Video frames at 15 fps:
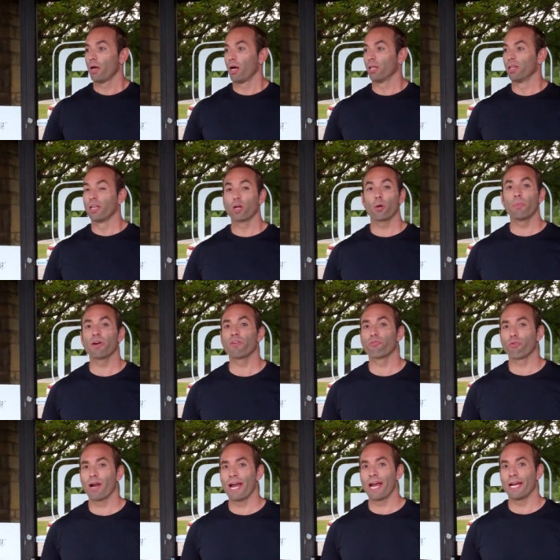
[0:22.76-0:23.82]
A little bit
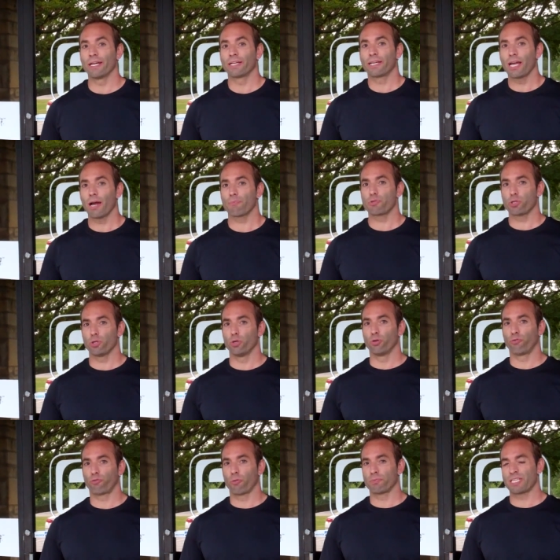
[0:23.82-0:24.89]
of rain kept
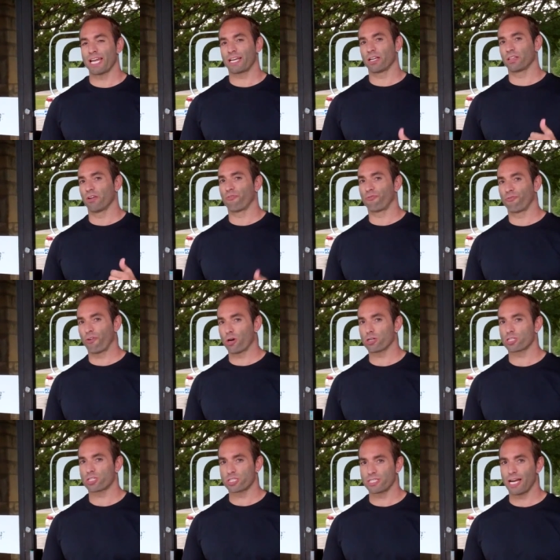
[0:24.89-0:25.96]
you from taking the
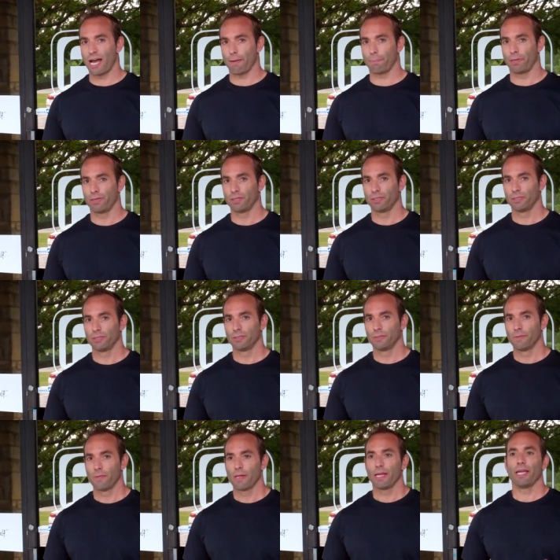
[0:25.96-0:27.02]
first step
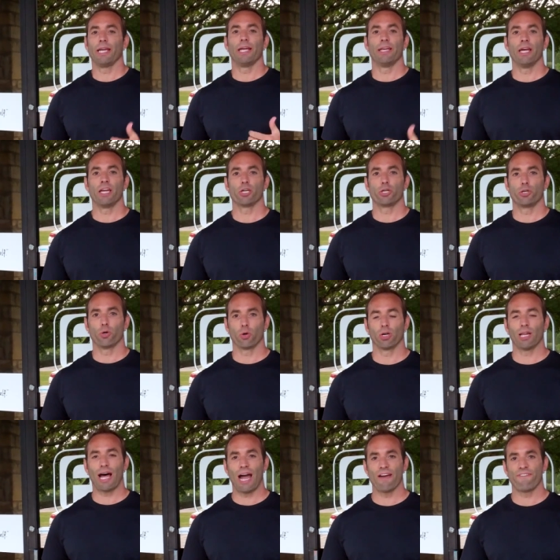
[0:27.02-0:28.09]
in your
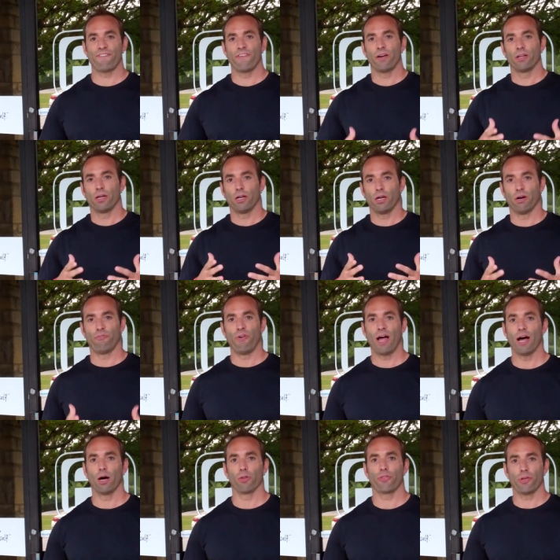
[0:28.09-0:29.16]
life of
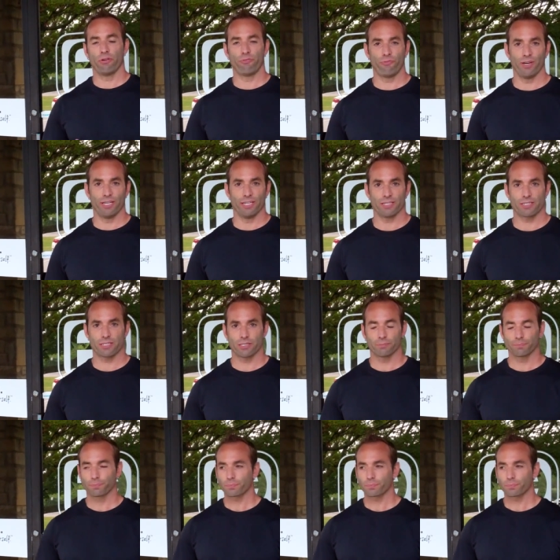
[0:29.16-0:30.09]
health and fitness.